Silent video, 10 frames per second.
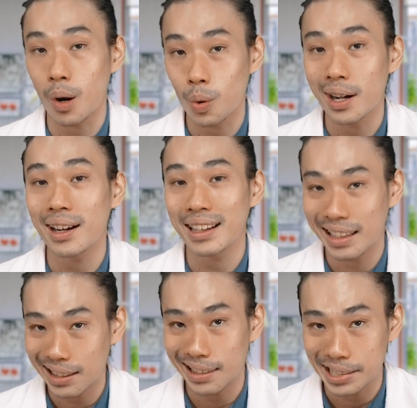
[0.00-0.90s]
our
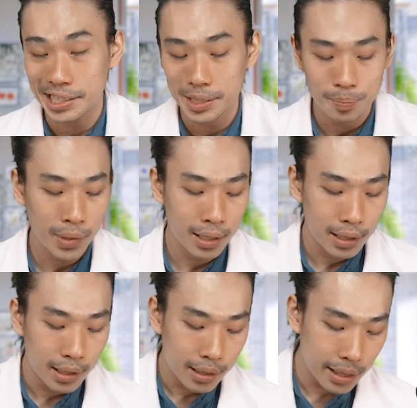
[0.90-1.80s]
kidneys.
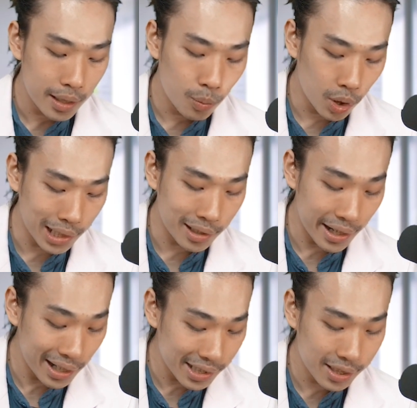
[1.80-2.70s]
Then what other
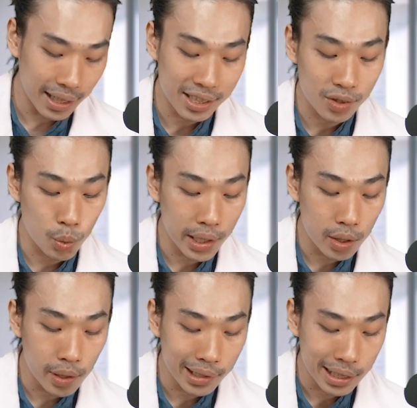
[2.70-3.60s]
else? It's
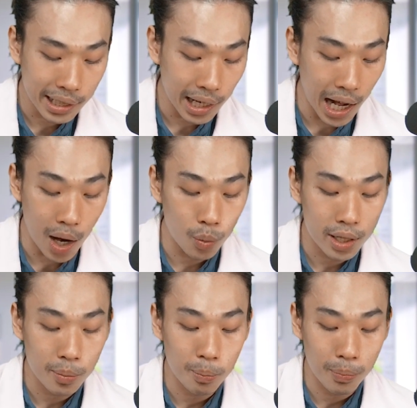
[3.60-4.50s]
regulating
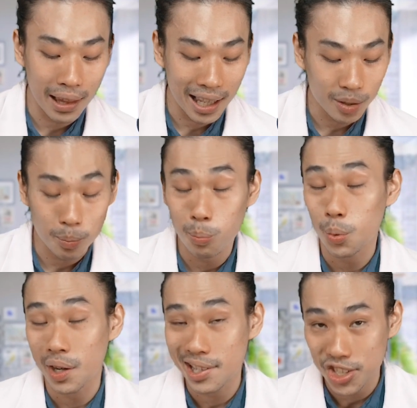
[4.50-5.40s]
our blood
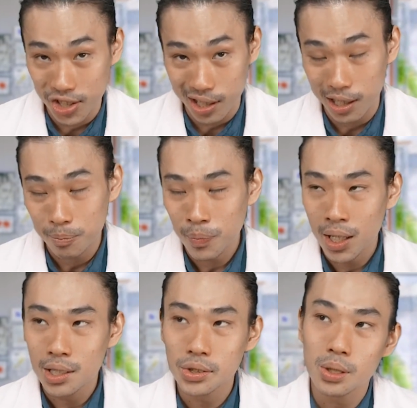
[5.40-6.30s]
pressure.
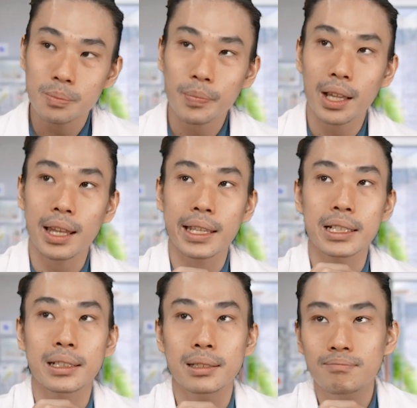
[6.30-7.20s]
So like
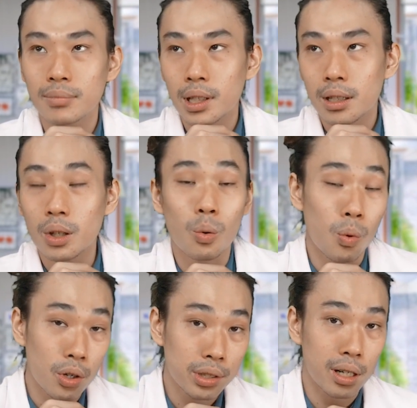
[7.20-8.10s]
no
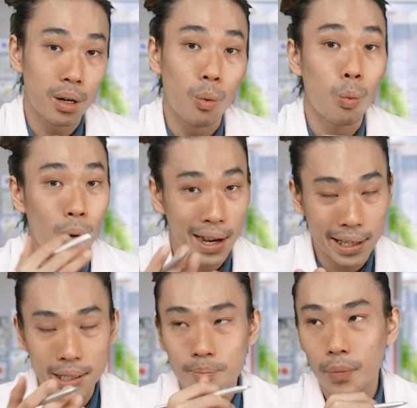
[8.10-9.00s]
wonder
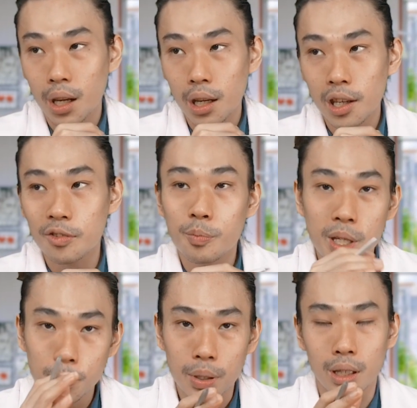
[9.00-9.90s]
why if
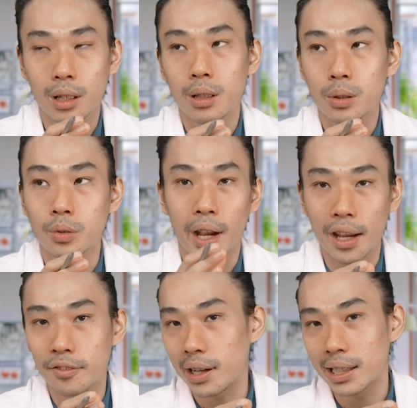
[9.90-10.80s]
people who
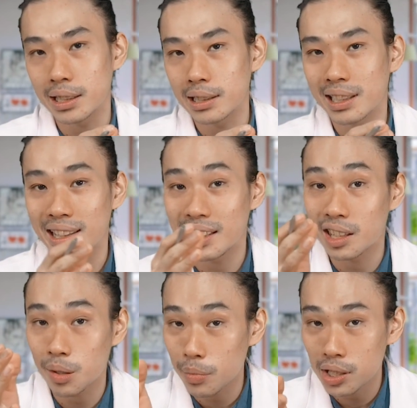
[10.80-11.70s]
have like a kidney
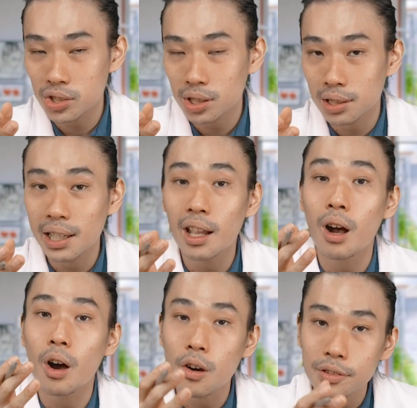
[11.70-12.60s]
damage,
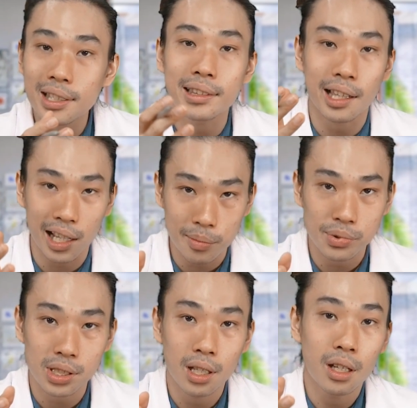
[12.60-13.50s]
they
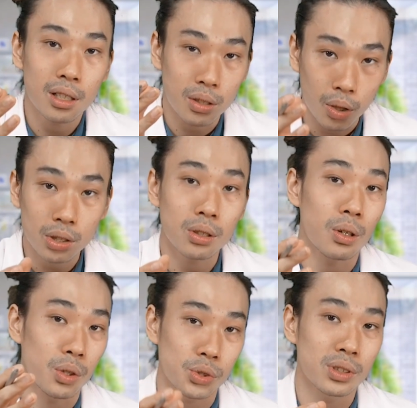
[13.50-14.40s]
oftentimes got
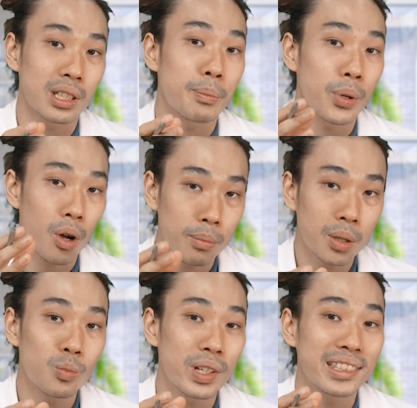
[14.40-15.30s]
also the
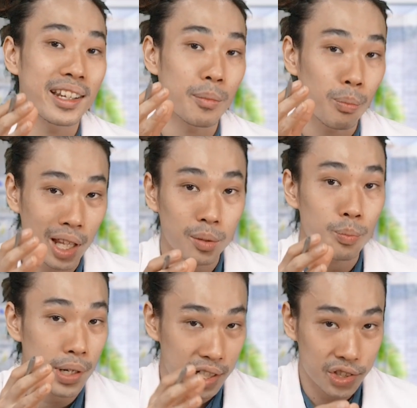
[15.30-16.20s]
problem with their
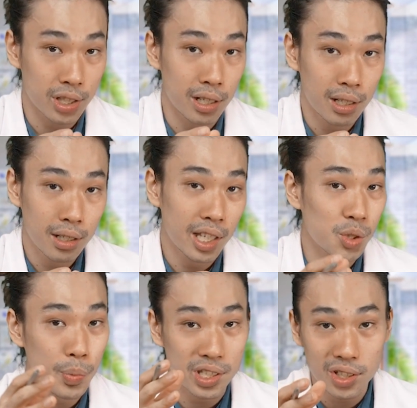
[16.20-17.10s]
blood pressure,
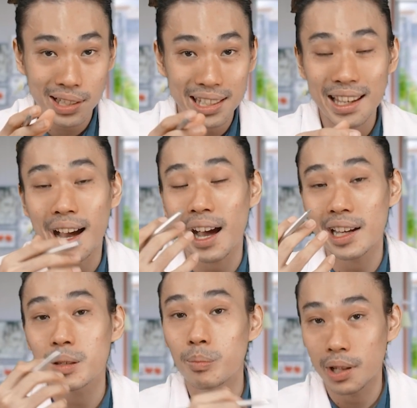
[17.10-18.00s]
especially
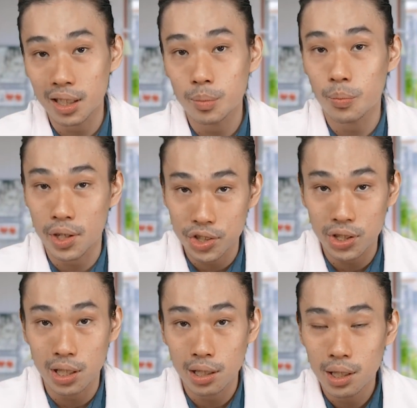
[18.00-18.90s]
high blood
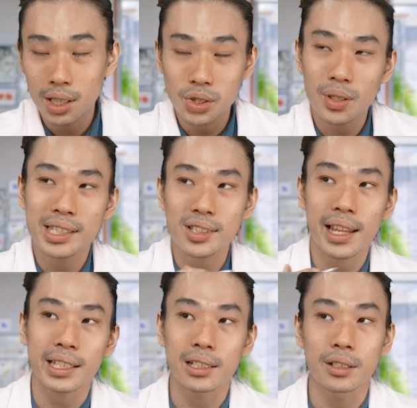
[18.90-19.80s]
pressure. So it's
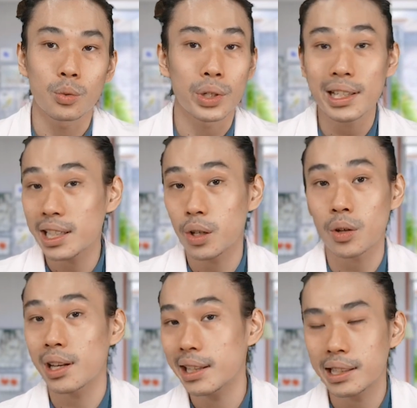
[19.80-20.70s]
like a really
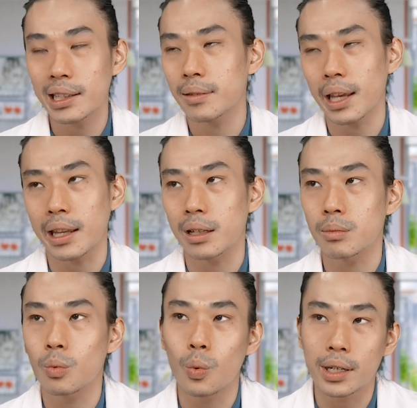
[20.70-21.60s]
correlated,
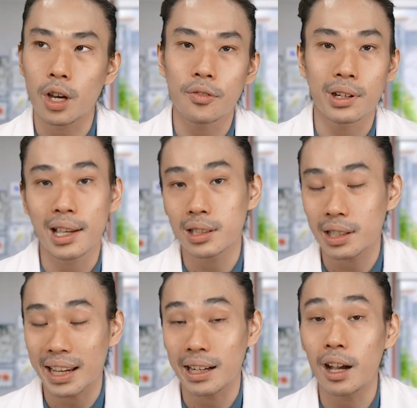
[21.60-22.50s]
and one of
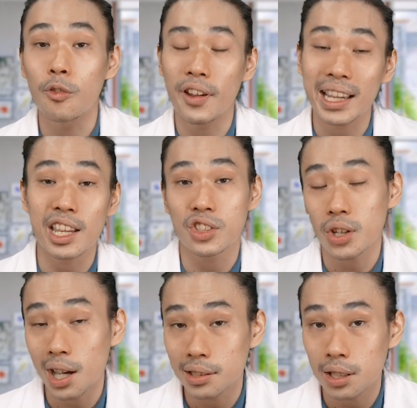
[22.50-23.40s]
another can affect each
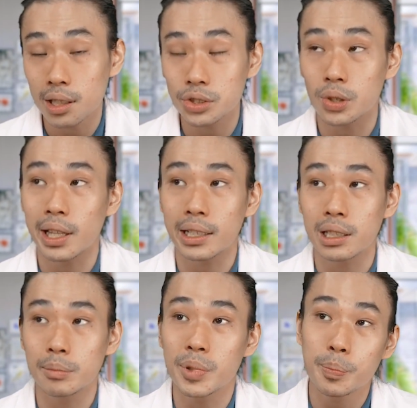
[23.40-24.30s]
other. So like
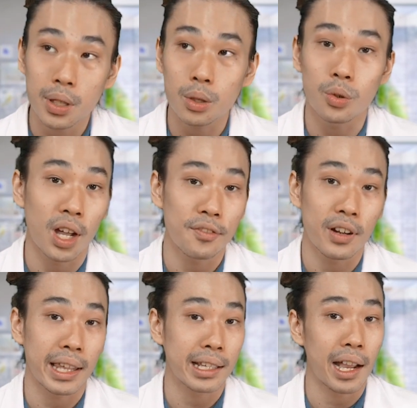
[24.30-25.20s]
people who
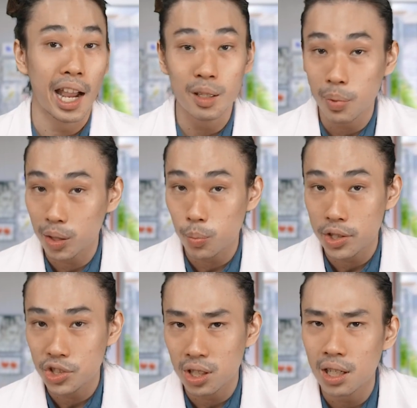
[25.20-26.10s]
have like a high blood
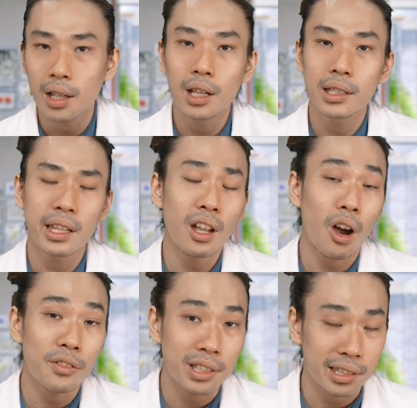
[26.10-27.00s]
pressure, they
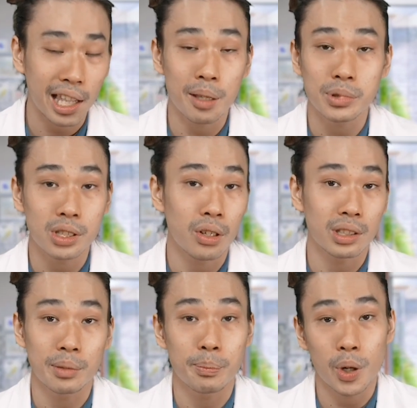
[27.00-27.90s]
oftentimes
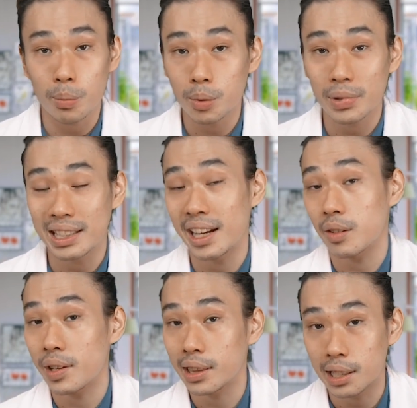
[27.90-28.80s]
got the problem in
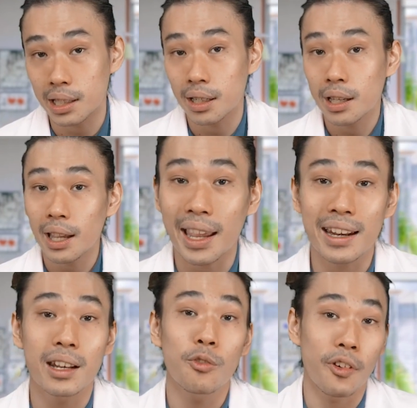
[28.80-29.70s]
their kidney,
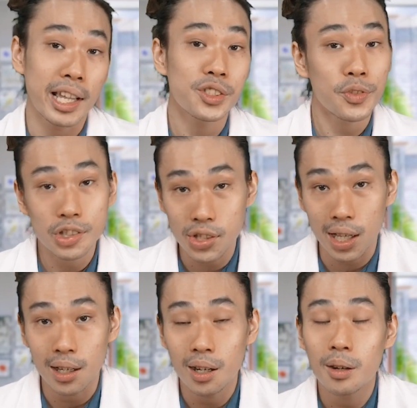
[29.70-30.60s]
and vice
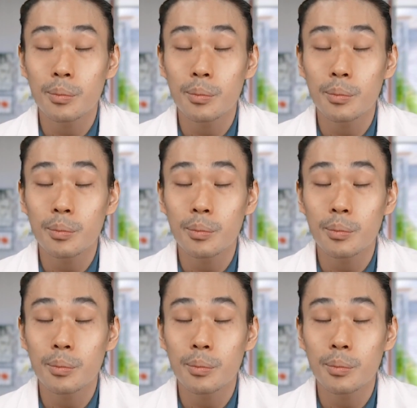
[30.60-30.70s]
versa.